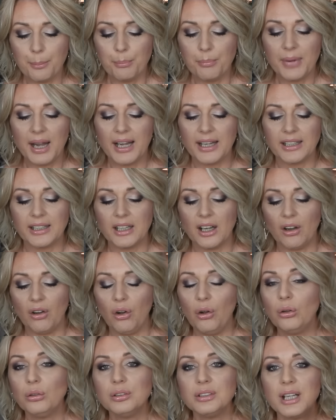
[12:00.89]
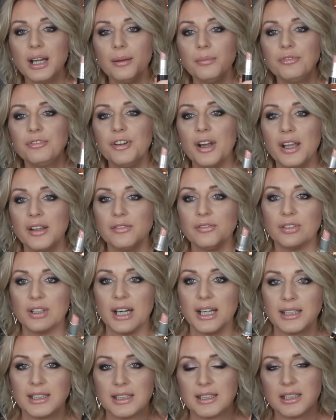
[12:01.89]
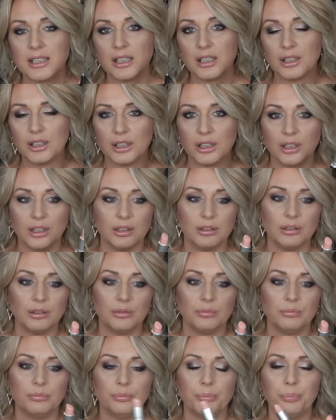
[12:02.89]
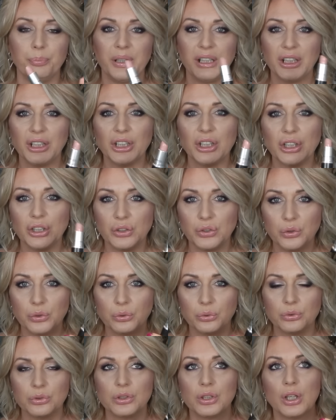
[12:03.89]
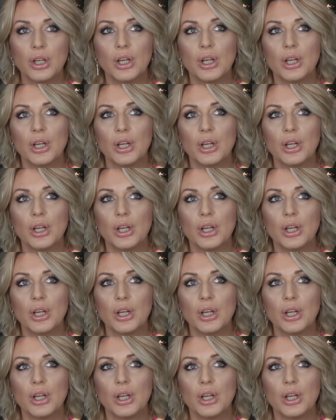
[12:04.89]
My all-time favorite pinky nude